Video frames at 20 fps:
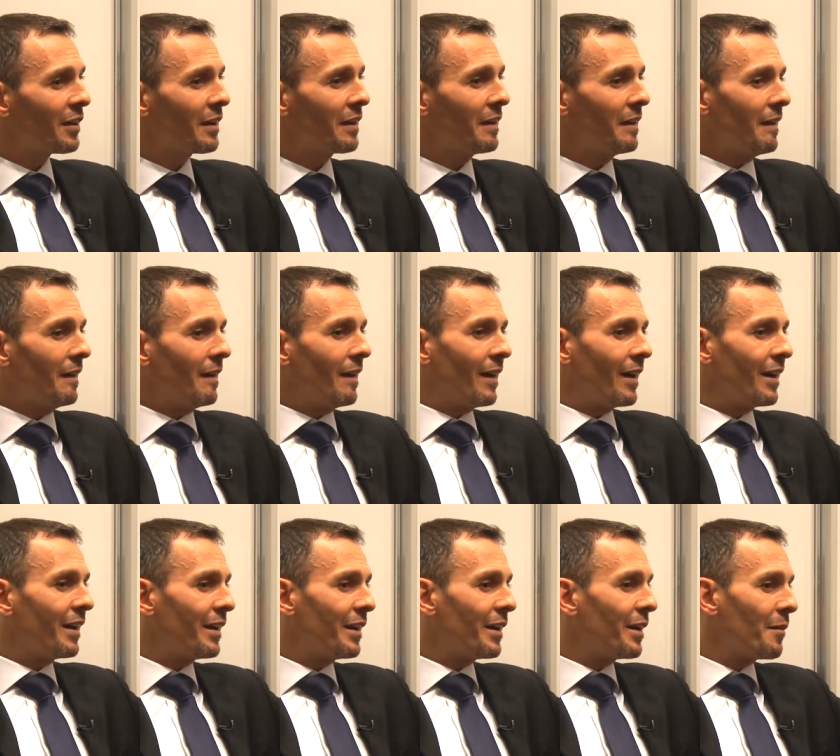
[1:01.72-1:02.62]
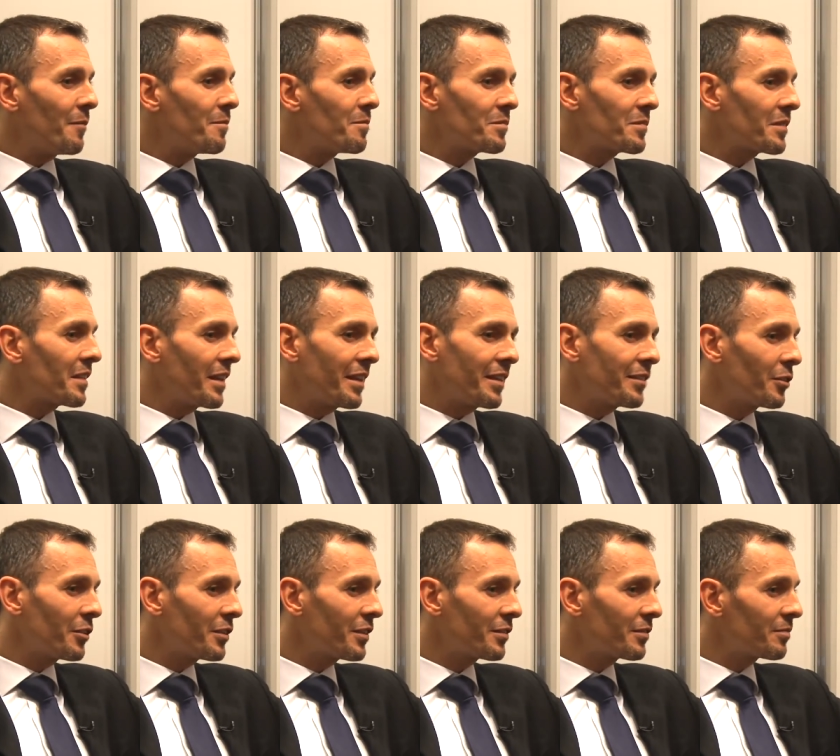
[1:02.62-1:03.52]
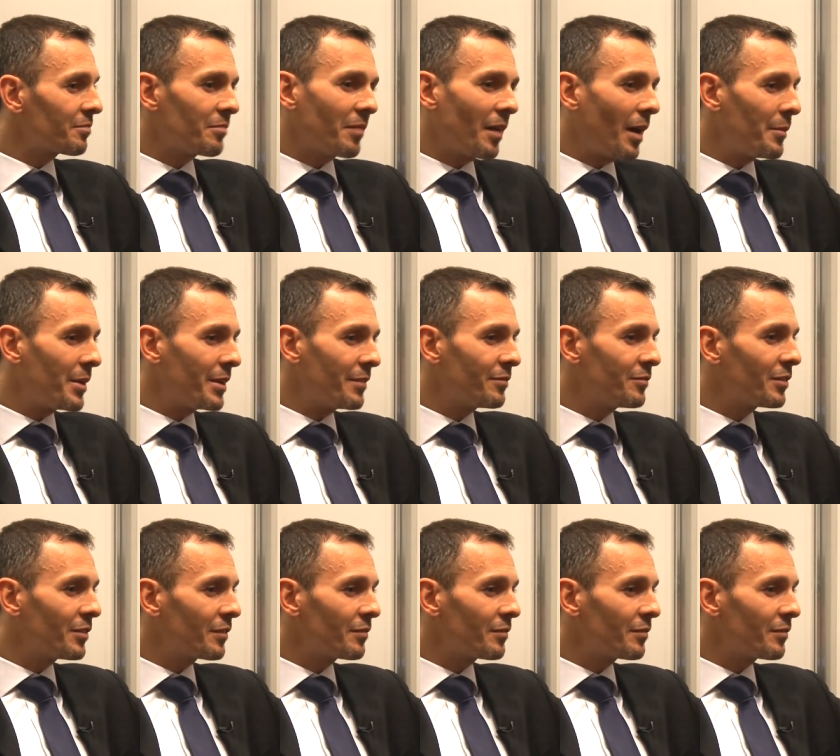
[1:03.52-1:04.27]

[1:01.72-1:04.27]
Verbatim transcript: Uh, um, so it's, I mean,